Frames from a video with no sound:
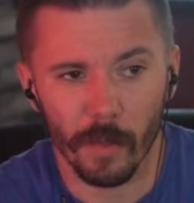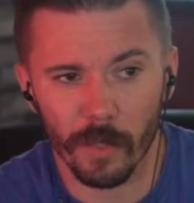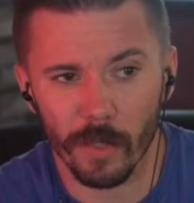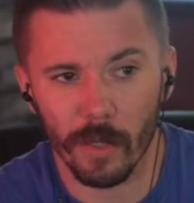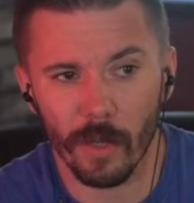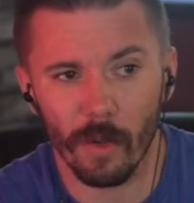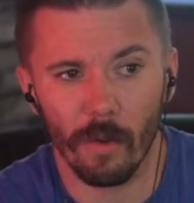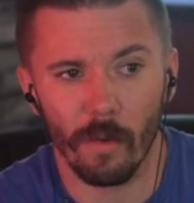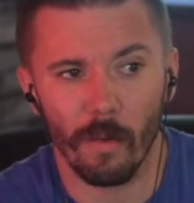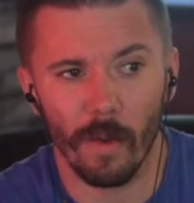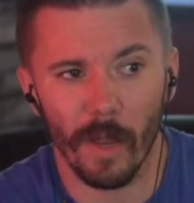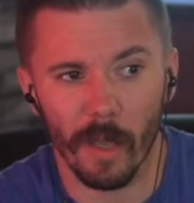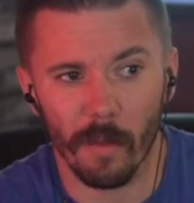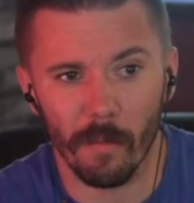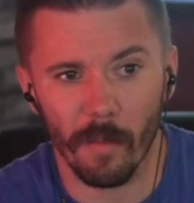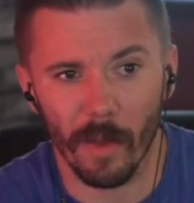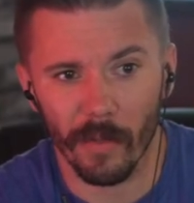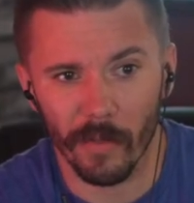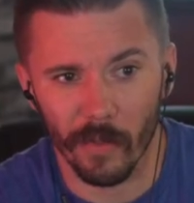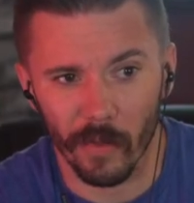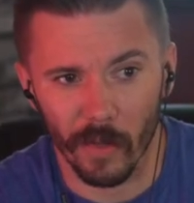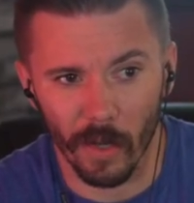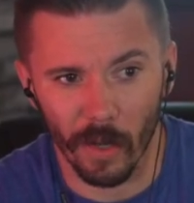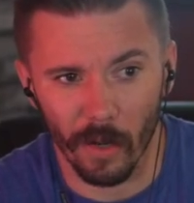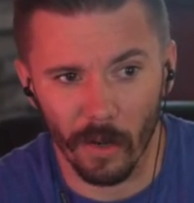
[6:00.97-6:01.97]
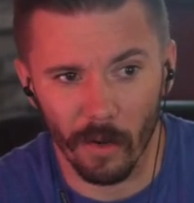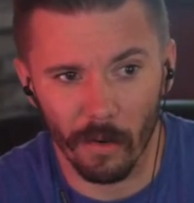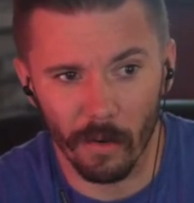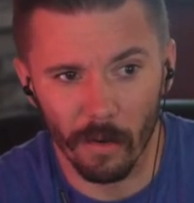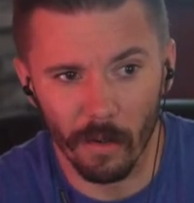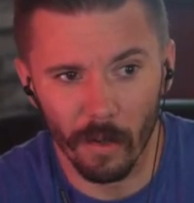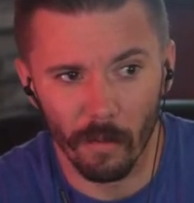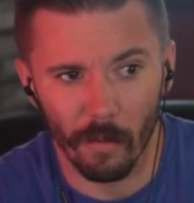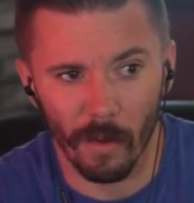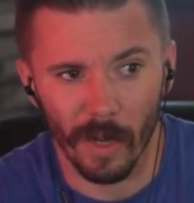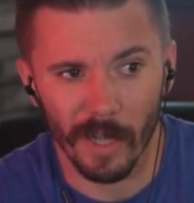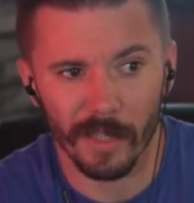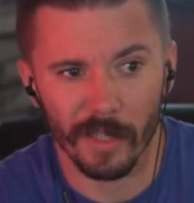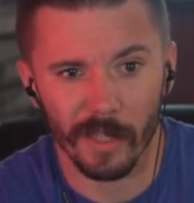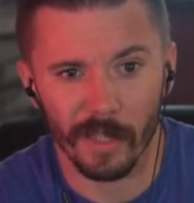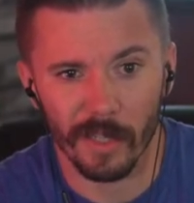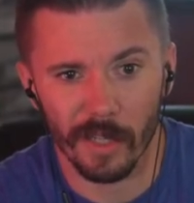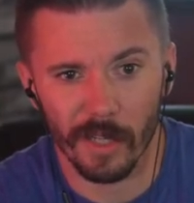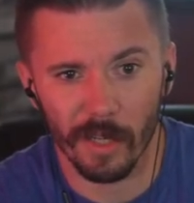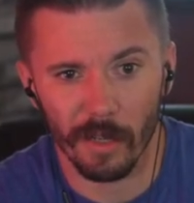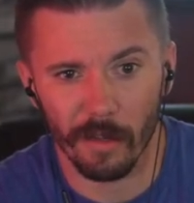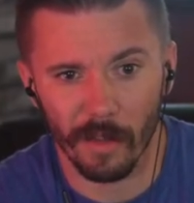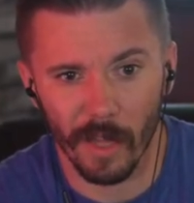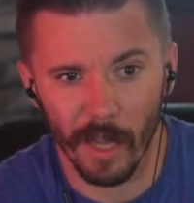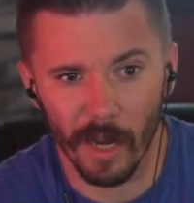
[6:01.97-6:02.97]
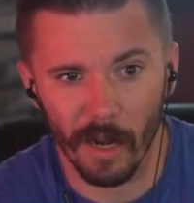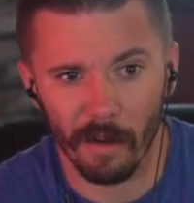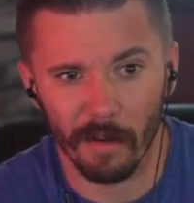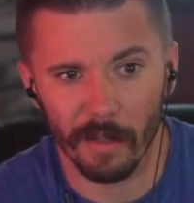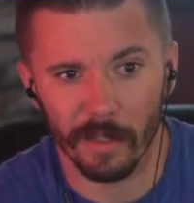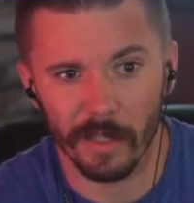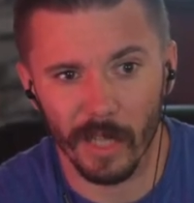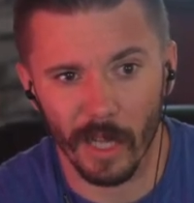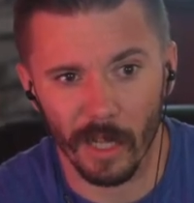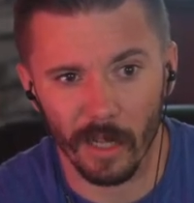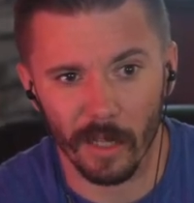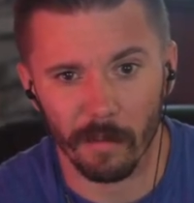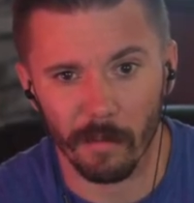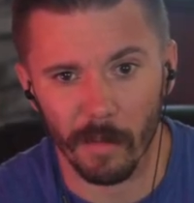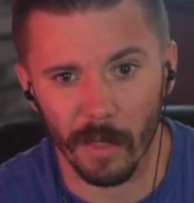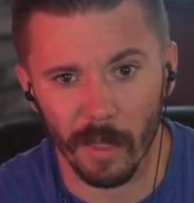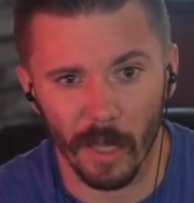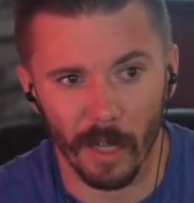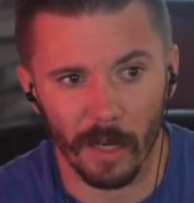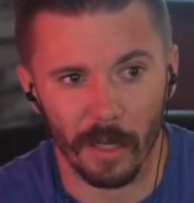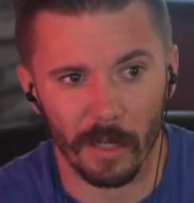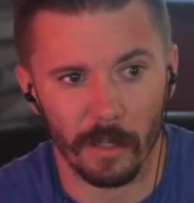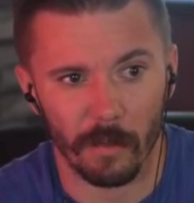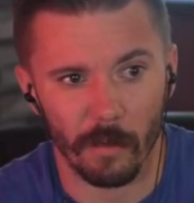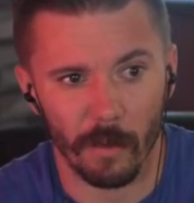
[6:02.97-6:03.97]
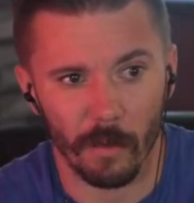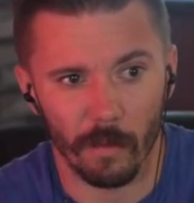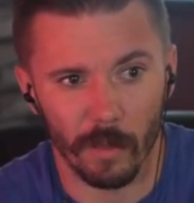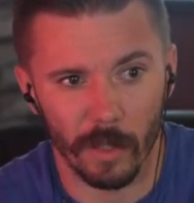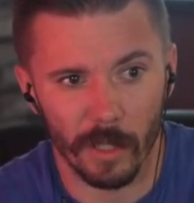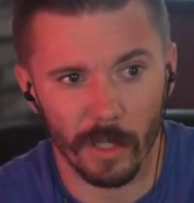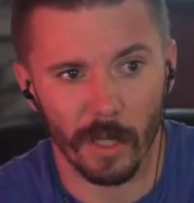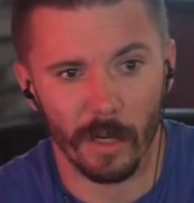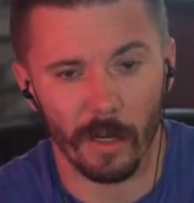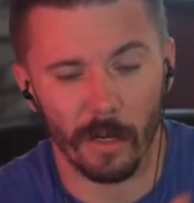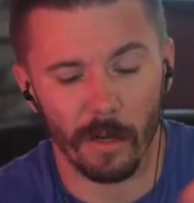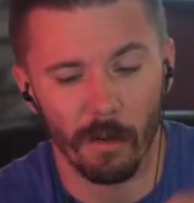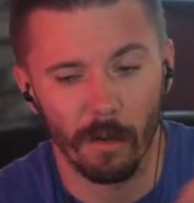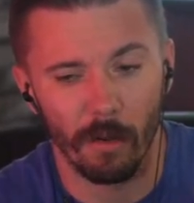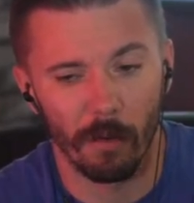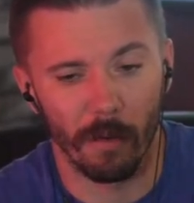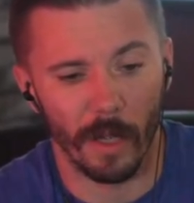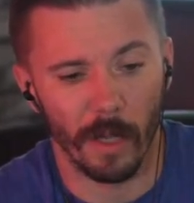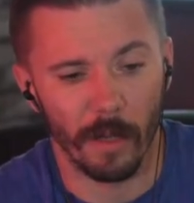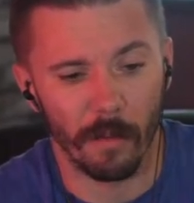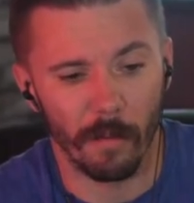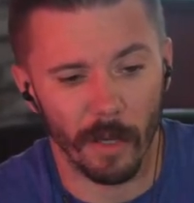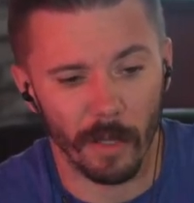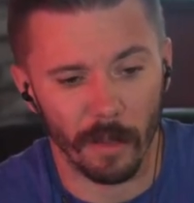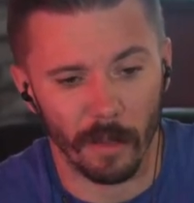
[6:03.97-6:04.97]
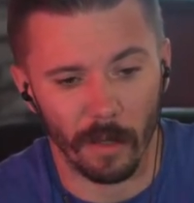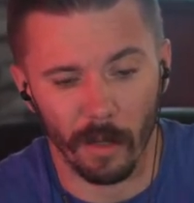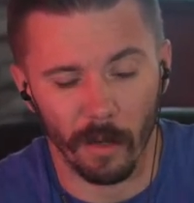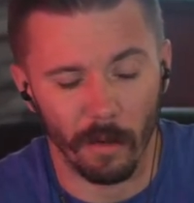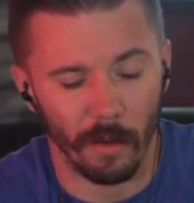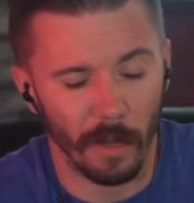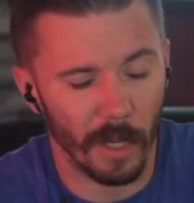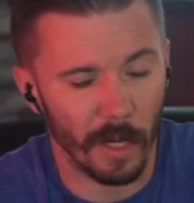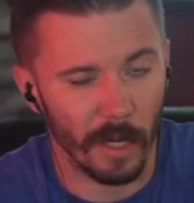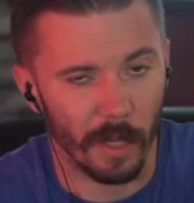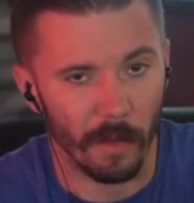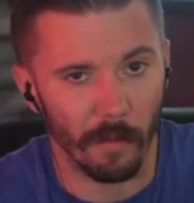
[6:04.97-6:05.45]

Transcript: supposed to go away a month ago, why is it still there and telling me that it was going to go away a month ago?